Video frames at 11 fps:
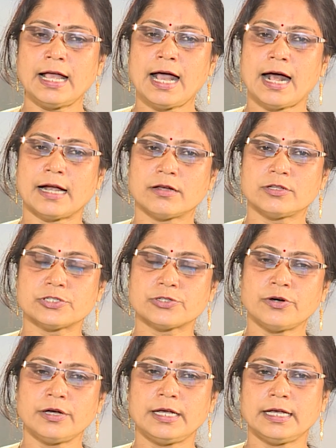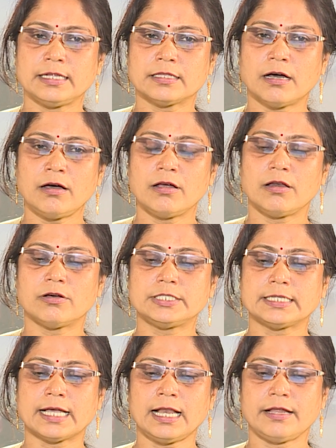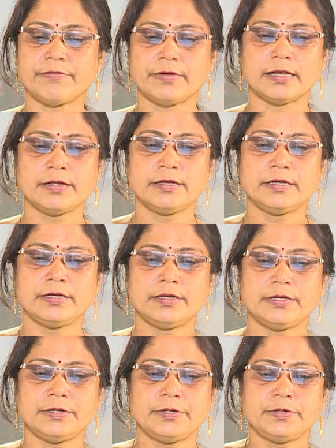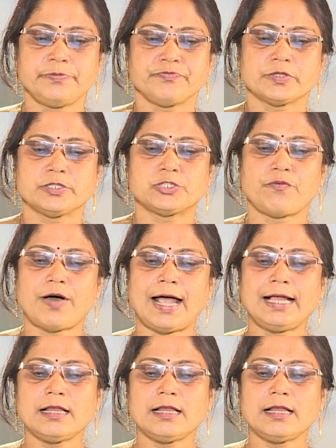and also in the logical level. So, file